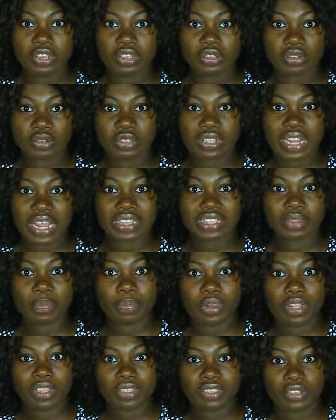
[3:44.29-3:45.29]
so that the
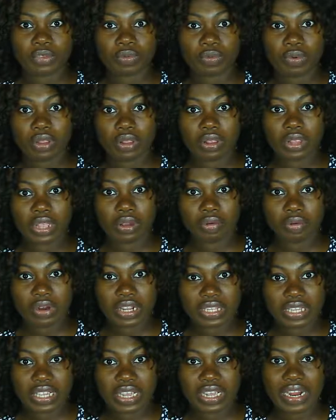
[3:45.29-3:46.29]
place is well
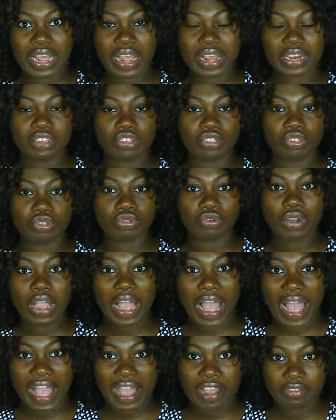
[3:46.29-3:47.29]
aerated and you don't
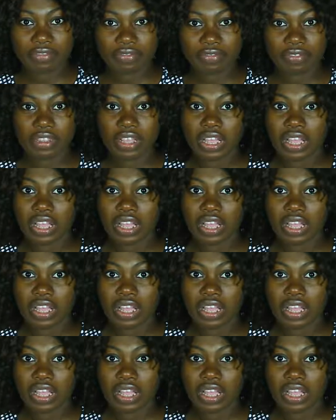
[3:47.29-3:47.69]
have